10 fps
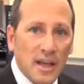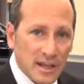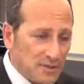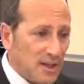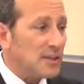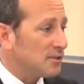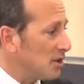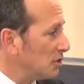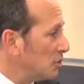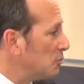And I say it's
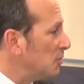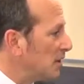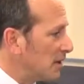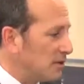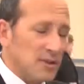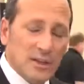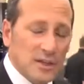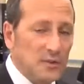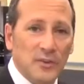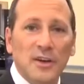all new because
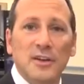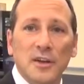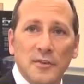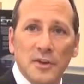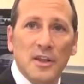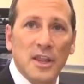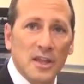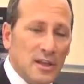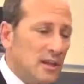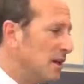it's very different
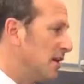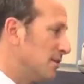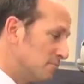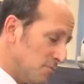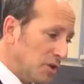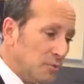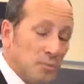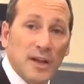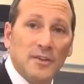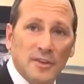than its
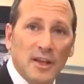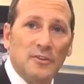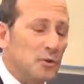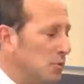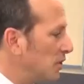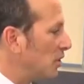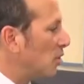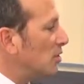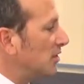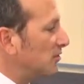predecessor, where the
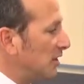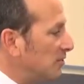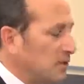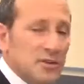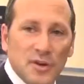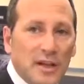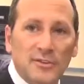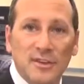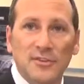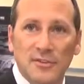whole accessory
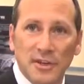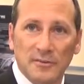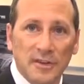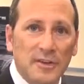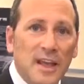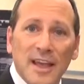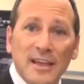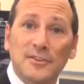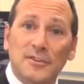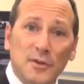dress is different.
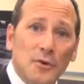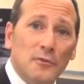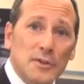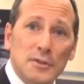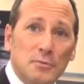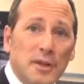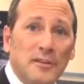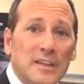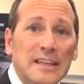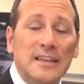And it's so efficient we
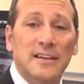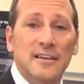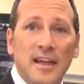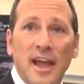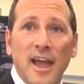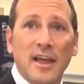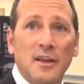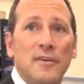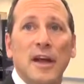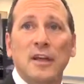even needed to add
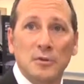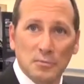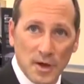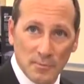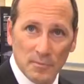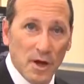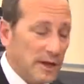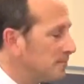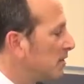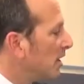a vacuum pump
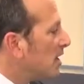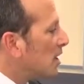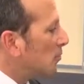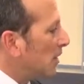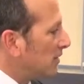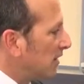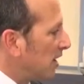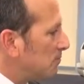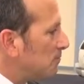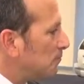on it. But
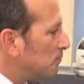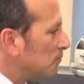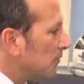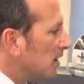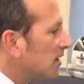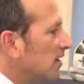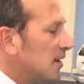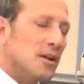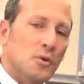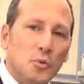
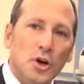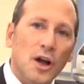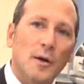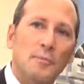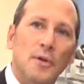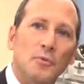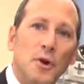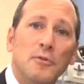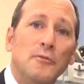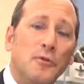we're
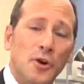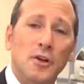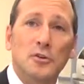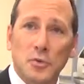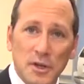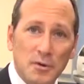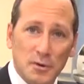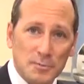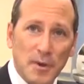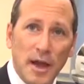up to 420
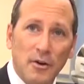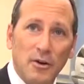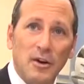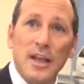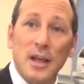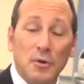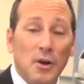horsepower, and